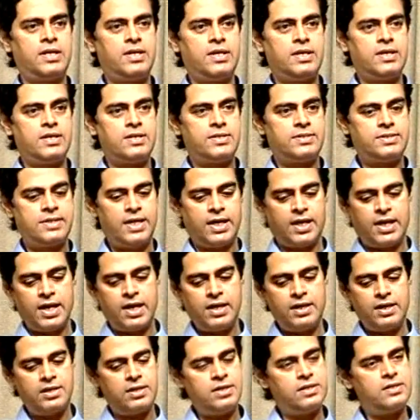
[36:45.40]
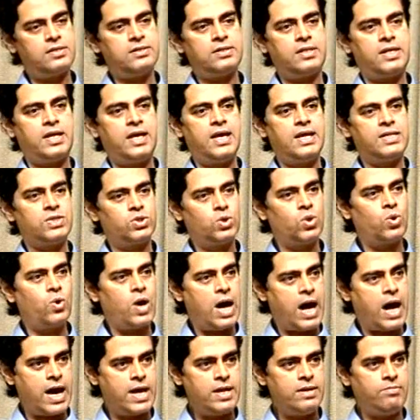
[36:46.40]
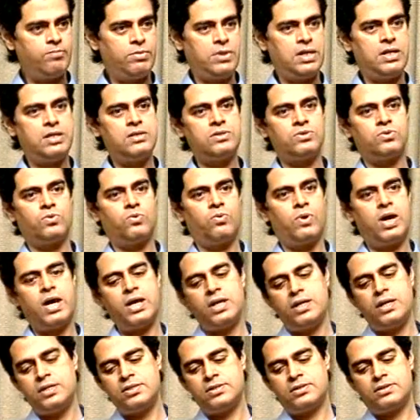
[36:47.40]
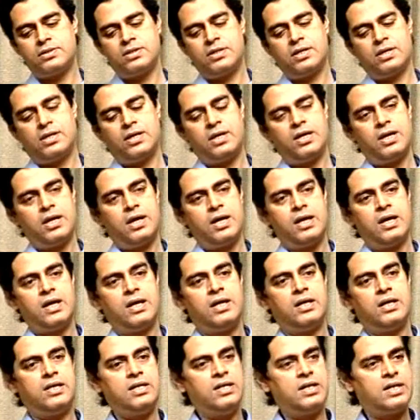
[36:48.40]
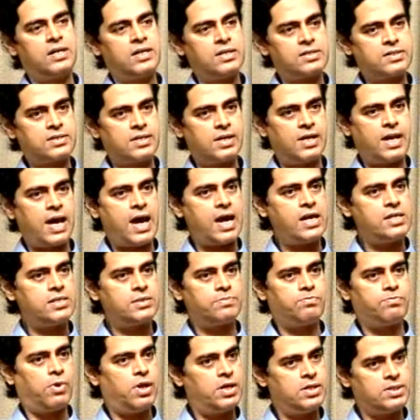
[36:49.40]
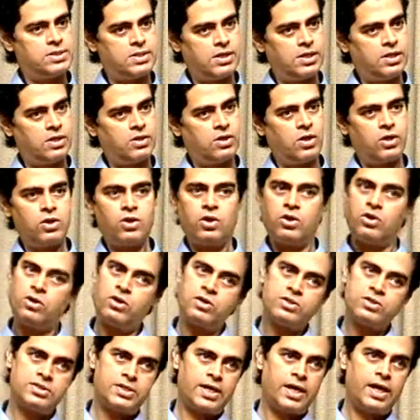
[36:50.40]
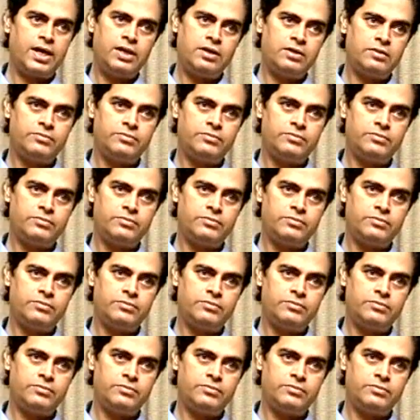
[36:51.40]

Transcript: Second is SOI, means one is recrystallized polysilicon on oxide,